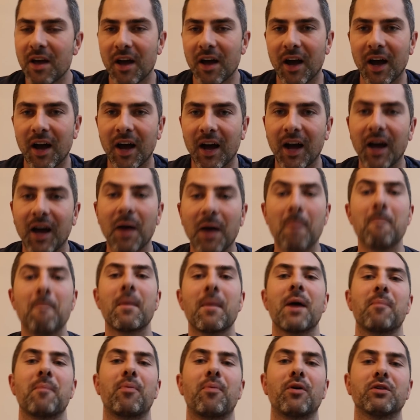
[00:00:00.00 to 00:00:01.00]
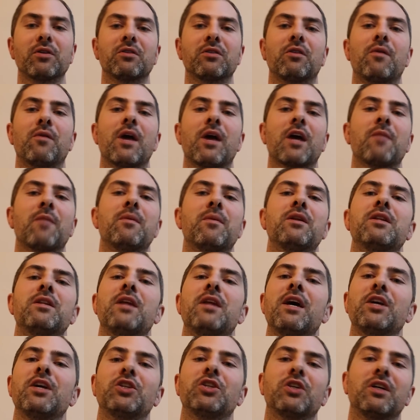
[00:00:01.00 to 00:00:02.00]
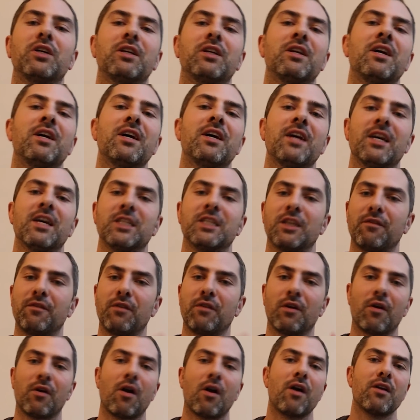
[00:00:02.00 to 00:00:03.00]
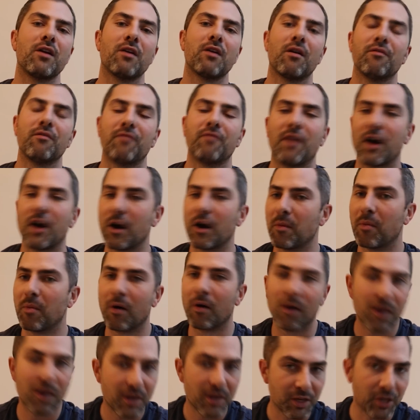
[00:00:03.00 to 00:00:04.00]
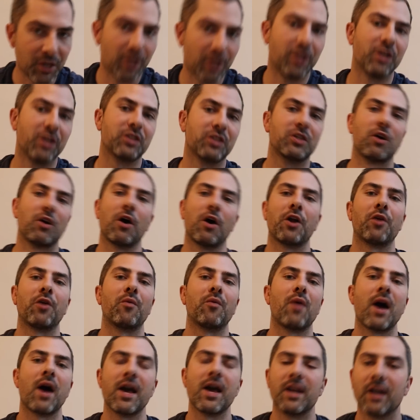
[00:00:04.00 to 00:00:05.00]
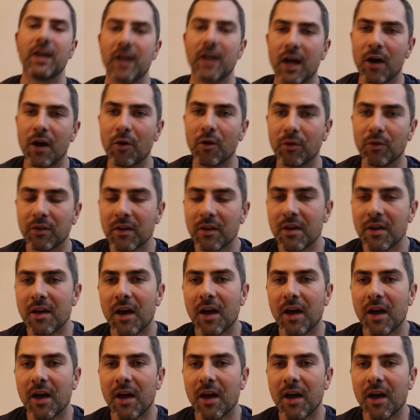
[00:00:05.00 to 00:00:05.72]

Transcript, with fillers: My personal recommendation is, if you're already on a variable, you just got to ride it out.